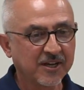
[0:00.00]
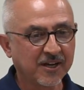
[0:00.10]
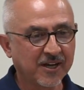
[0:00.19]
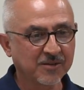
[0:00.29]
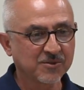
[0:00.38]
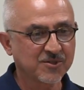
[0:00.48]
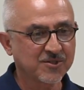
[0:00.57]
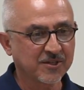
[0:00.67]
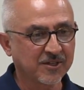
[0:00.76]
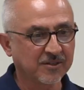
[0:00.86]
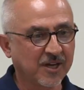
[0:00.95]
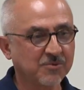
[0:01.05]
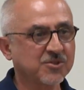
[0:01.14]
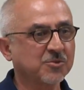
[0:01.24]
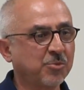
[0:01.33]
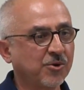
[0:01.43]
I was, uh, I
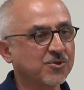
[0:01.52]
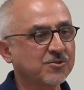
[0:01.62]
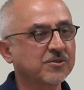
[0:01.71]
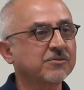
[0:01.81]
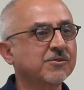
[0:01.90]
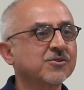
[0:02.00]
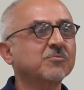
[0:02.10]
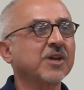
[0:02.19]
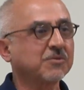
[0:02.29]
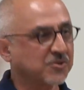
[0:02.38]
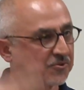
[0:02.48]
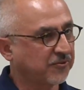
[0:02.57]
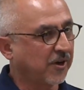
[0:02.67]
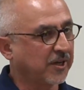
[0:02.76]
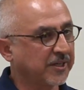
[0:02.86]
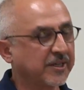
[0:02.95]
was opposed to the regime that was
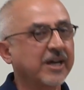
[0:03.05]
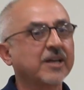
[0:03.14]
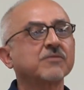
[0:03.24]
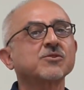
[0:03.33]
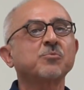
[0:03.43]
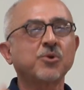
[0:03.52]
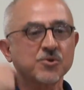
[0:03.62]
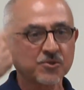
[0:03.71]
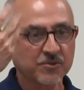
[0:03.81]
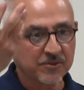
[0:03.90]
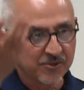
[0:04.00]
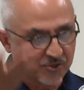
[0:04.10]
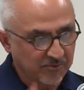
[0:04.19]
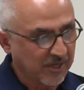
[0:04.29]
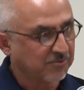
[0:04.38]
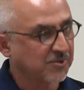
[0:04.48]
falling, and I was opposed to the regime
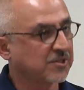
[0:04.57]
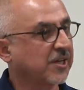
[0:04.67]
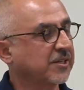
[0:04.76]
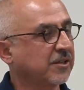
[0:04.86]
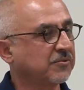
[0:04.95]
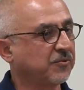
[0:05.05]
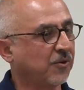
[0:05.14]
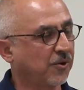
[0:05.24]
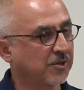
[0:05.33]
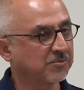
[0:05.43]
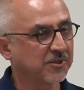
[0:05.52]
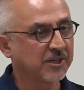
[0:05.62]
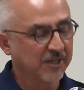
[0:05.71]
that was not yet formed.